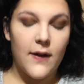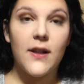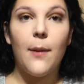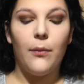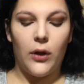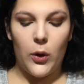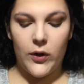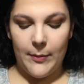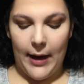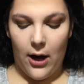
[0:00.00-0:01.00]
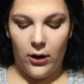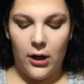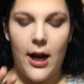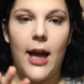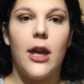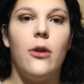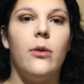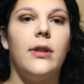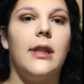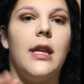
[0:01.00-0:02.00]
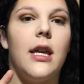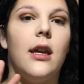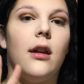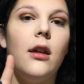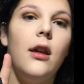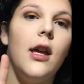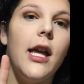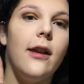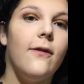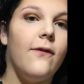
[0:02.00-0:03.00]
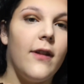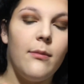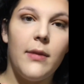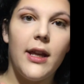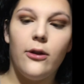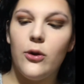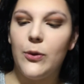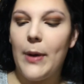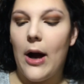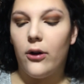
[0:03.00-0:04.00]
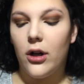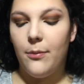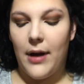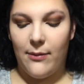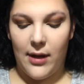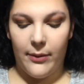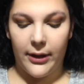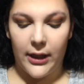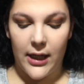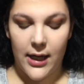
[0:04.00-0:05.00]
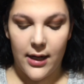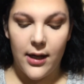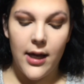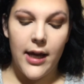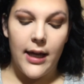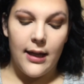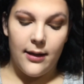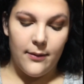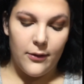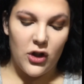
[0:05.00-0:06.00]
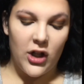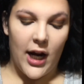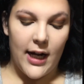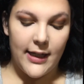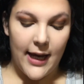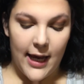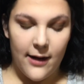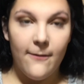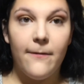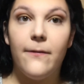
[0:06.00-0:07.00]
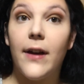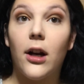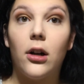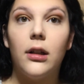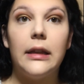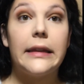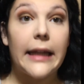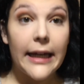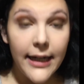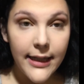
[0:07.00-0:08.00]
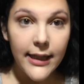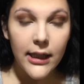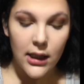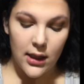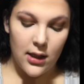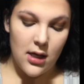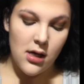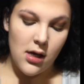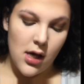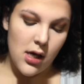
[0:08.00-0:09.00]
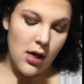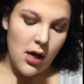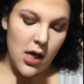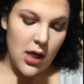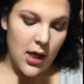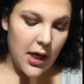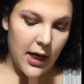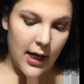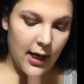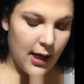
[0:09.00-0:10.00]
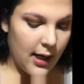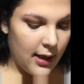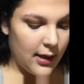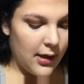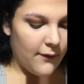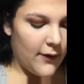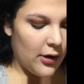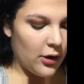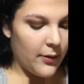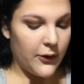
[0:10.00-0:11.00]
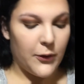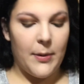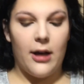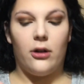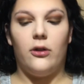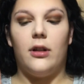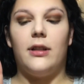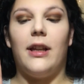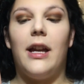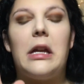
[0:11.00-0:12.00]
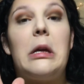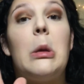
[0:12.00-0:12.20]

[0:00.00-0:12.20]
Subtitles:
some loose powder. I use the Fit Me Loose Powder by Maybelline, shade 10, Fair Light. And if you don't know what loose powder looks like,